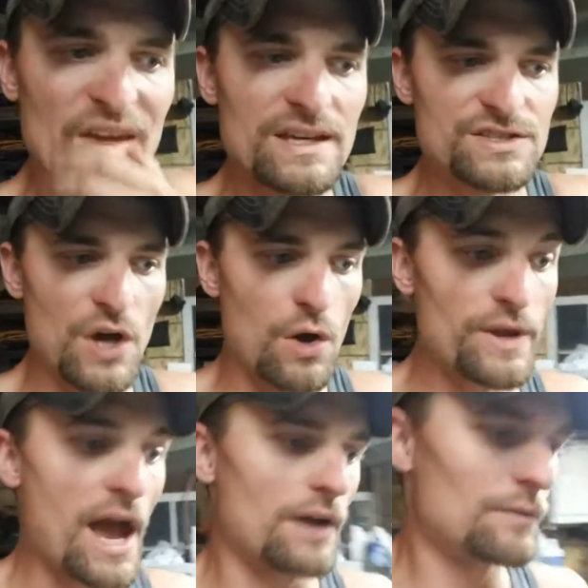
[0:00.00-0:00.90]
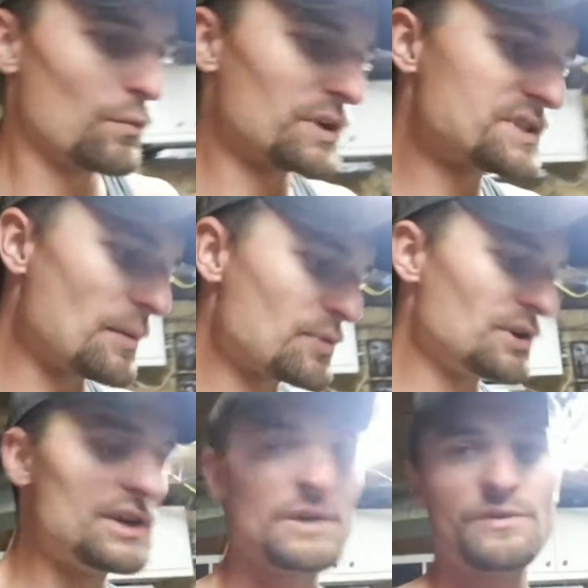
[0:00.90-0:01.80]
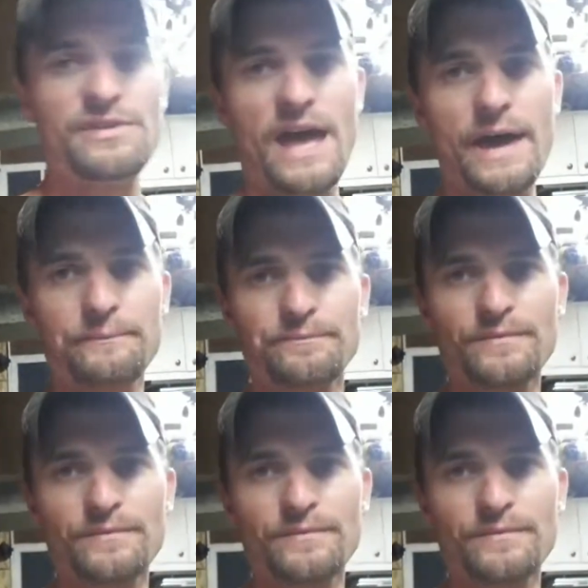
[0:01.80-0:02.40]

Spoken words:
So yeah, works out pretty good with that.